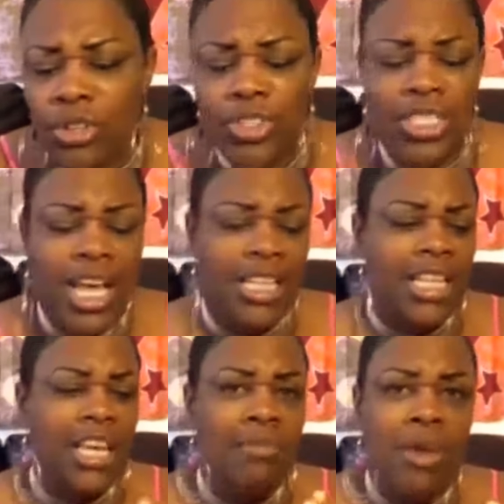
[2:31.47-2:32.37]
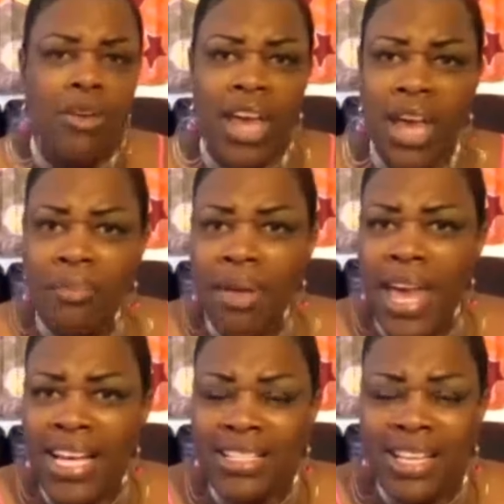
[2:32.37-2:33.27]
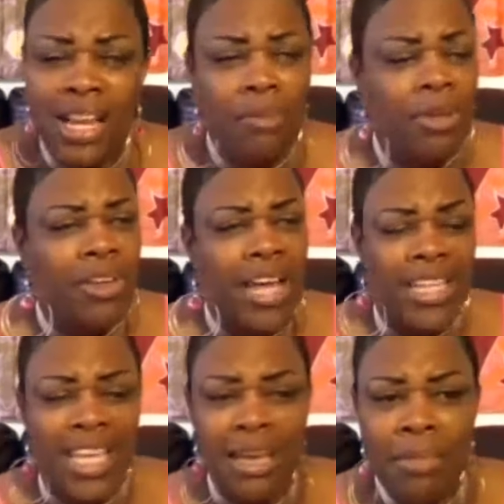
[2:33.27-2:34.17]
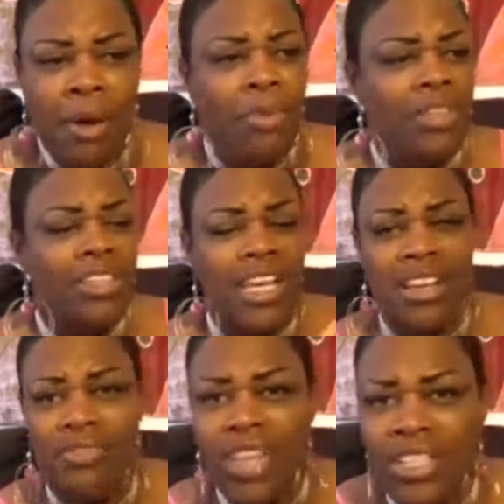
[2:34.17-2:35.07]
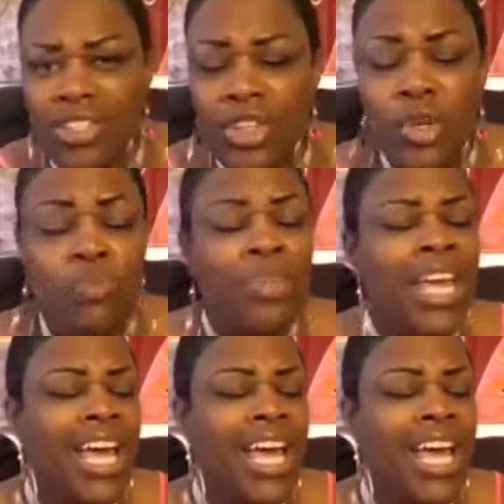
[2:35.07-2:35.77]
You know, she's got the email campaign set up, and you got the email with a ton of things to do.